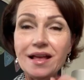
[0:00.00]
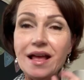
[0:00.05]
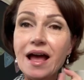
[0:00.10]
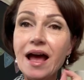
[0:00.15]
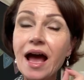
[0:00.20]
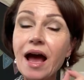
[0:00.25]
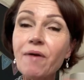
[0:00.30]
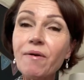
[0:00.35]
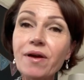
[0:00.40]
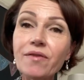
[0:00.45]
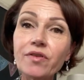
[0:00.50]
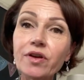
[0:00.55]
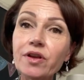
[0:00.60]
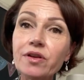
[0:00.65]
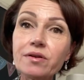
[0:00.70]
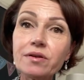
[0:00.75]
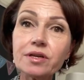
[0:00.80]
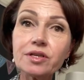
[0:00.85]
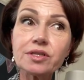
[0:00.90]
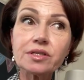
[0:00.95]
However,
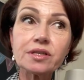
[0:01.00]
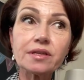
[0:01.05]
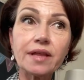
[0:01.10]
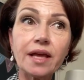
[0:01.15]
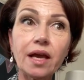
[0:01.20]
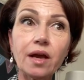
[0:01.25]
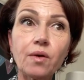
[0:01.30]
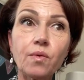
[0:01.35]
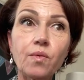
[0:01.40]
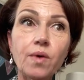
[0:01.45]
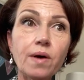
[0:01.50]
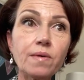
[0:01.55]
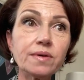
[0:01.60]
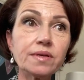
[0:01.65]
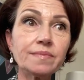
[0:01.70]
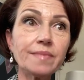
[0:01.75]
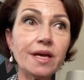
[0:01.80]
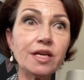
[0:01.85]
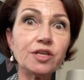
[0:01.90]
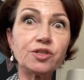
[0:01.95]
you could just think, what
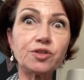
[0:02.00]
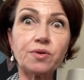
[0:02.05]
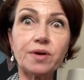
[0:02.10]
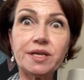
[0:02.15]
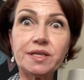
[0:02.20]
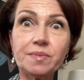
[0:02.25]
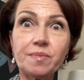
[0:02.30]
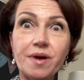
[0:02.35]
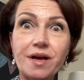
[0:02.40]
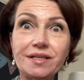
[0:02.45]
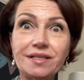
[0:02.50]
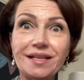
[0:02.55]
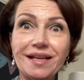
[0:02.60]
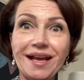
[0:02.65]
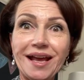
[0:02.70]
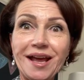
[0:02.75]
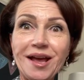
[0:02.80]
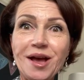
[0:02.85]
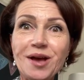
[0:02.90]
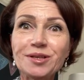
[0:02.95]
was my joy spot
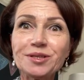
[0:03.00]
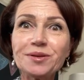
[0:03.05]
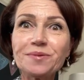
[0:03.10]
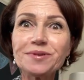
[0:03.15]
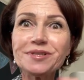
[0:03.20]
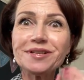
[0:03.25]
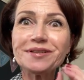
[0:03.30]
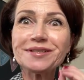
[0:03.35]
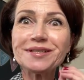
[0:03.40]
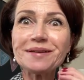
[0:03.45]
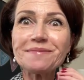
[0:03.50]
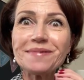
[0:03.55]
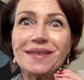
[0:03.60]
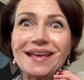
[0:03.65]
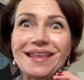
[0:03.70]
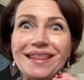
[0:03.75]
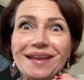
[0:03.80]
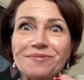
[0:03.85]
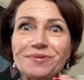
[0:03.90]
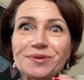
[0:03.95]
today? So was there something
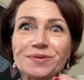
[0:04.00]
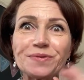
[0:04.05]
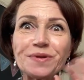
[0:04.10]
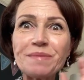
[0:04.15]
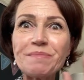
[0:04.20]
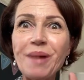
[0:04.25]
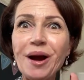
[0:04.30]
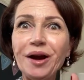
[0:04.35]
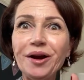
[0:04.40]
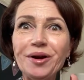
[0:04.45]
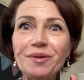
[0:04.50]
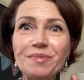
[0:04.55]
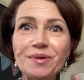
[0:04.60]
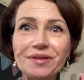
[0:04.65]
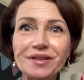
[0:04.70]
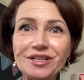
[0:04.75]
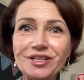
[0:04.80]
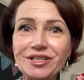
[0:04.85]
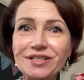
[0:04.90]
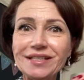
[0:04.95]
that was remarkable
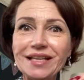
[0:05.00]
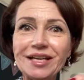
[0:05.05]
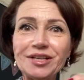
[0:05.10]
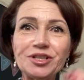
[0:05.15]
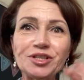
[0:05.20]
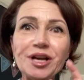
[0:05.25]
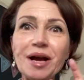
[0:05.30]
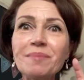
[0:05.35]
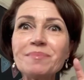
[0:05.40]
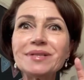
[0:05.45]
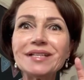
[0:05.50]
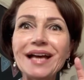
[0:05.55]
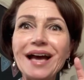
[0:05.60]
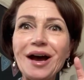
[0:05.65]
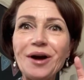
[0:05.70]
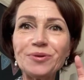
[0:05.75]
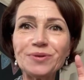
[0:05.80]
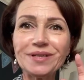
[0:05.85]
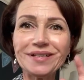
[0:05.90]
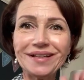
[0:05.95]
that just like jumped
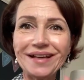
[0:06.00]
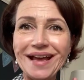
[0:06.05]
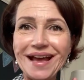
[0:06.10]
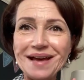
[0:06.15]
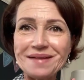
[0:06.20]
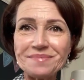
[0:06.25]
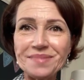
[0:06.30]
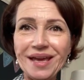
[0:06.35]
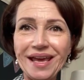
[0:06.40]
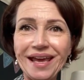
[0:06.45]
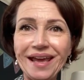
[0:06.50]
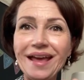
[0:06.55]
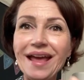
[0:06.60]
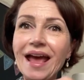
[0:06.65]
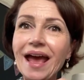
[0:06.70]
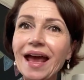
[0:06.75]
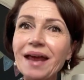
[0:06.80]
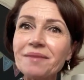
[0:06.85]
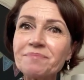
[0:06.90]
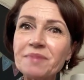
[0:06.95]
out at me
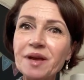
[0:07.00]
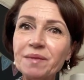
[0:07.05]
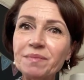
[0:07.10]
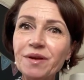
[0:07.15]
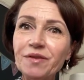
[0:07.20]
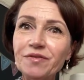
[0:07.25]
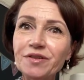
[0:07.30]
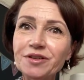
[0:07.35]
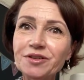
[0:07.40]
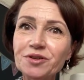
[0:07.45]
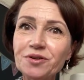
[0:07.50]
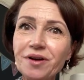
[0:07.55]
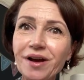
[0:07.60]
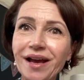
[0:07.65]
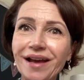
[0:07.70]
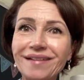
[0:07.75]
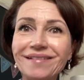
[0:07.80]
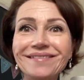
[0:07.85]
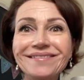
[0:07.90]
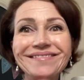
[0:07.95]
and made me feel
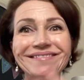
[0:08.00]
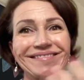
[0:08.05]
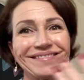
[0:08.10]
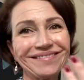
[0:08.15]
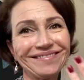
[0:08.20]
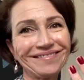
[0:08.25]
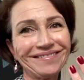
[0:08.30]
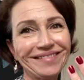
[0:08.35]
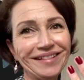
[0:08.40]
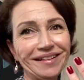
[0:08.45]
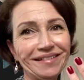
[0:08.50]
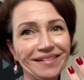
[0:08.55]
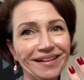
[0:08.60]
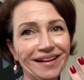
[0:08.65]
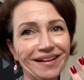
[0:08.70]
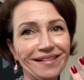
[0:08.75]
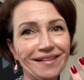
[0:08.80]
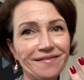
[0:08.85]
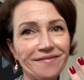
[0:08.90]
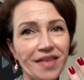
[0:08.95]
joy? Clearly,
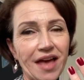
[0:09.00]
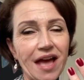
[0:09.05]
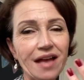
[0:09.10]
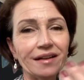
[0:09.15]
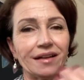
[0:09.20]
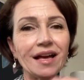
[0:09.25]
I love that.